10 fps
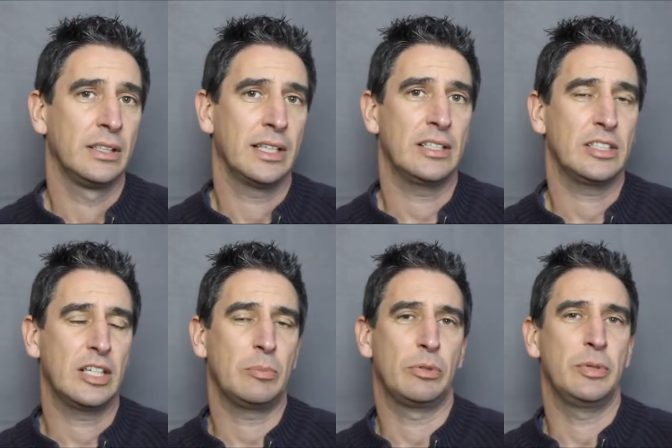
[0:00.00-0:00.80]
Now, there's a
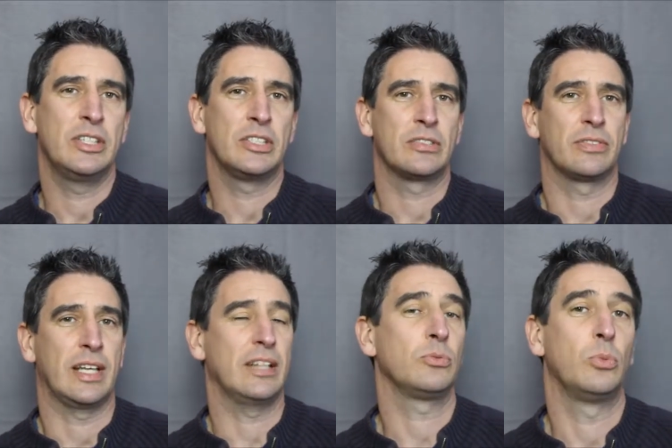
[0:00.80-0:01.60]
couple of reasons for
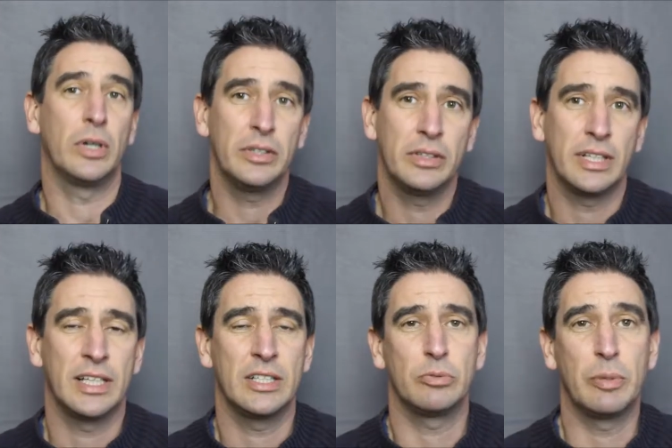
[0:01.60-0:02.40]
that. One
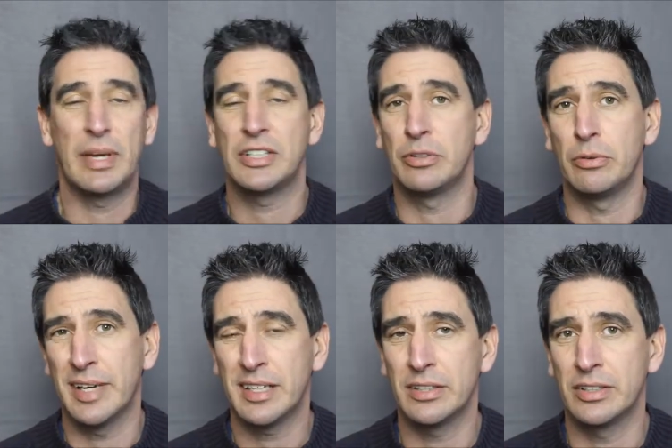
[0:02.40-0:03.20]
is we're better at
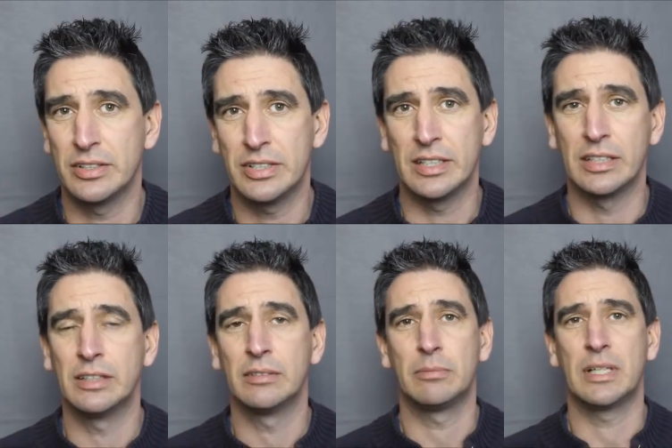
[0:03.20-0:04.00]
recognising
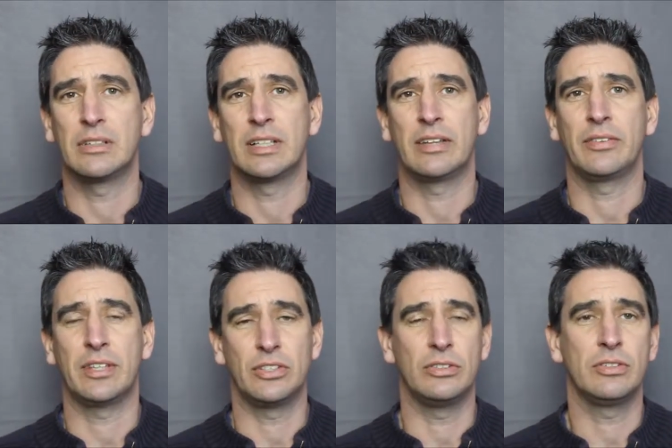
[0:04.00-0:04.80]
mental health
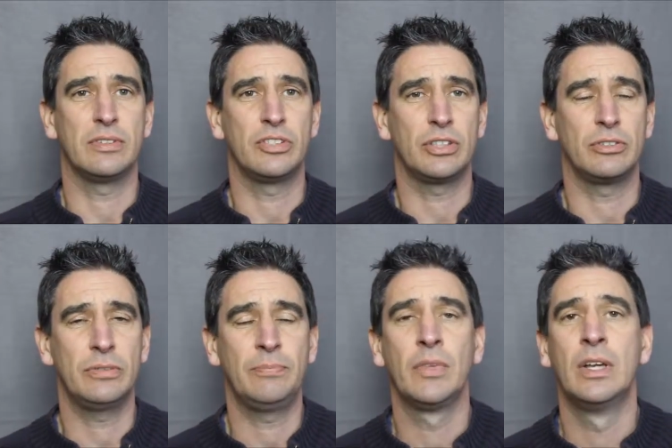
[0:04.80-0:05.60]
issues from
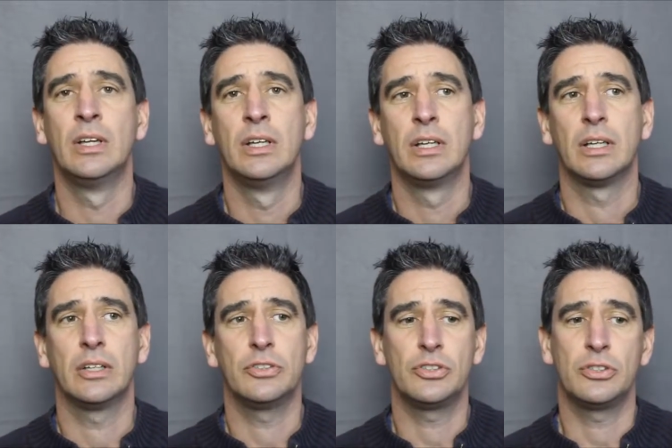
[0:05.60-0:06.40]
children,
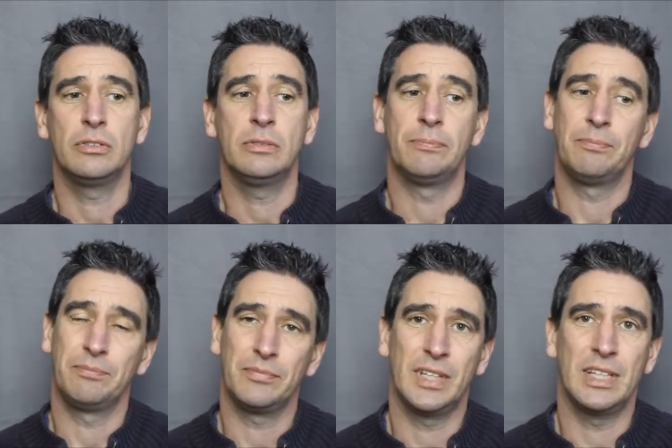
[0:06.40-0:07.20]
and two,
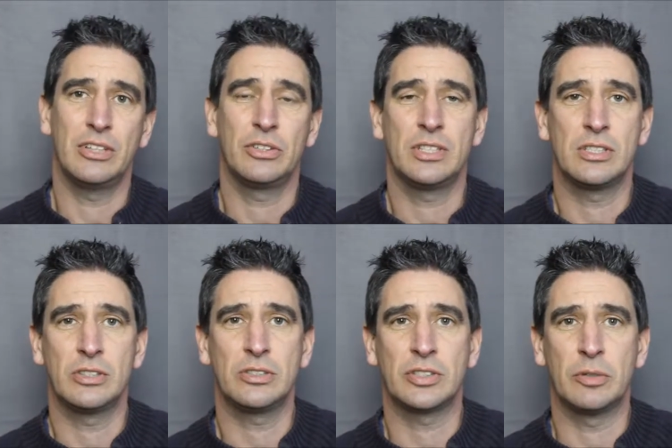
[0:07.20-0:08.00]
the increase is
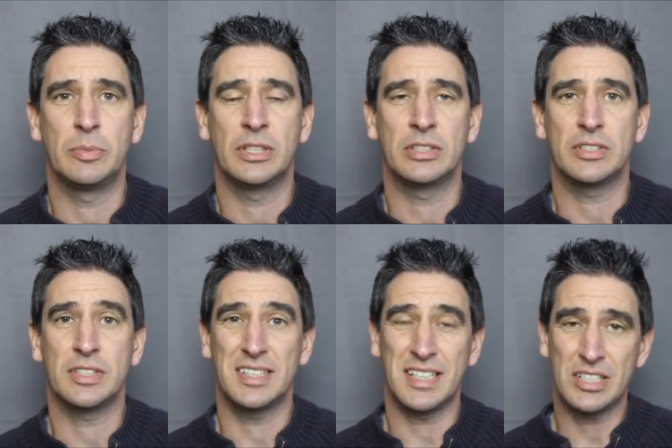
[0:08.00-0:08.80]
also because
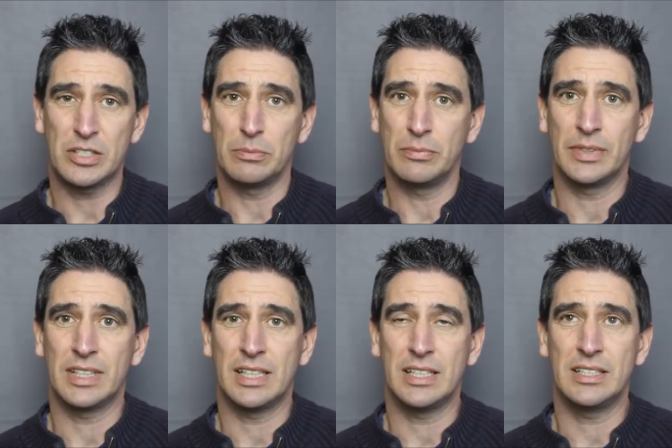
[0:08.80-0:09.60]
the system
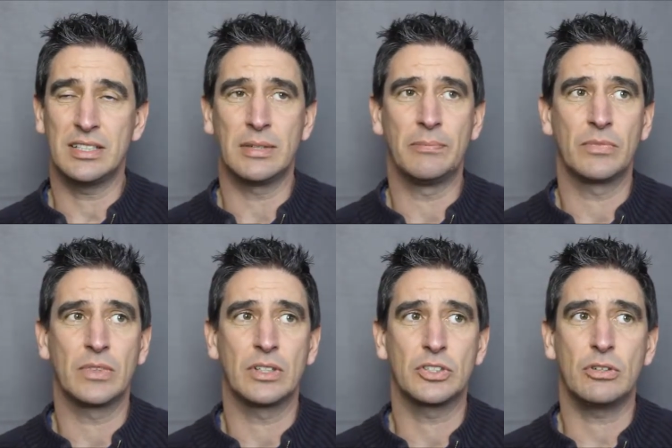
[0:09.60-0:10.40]
is
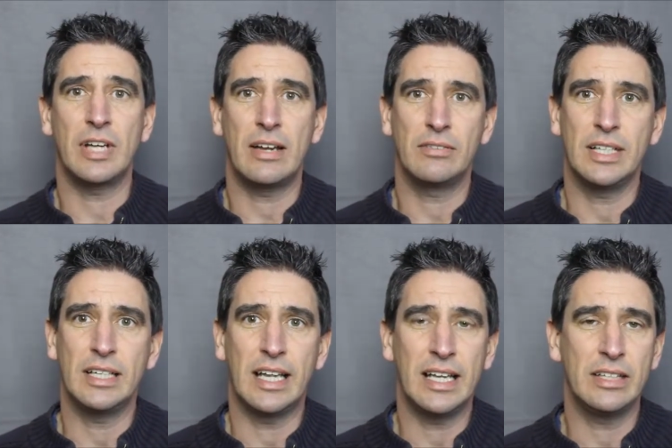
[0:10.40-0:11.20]
so heavily
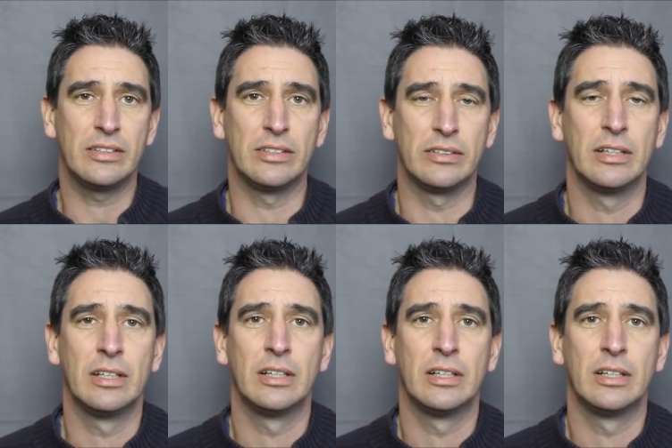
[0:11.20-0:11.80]
laden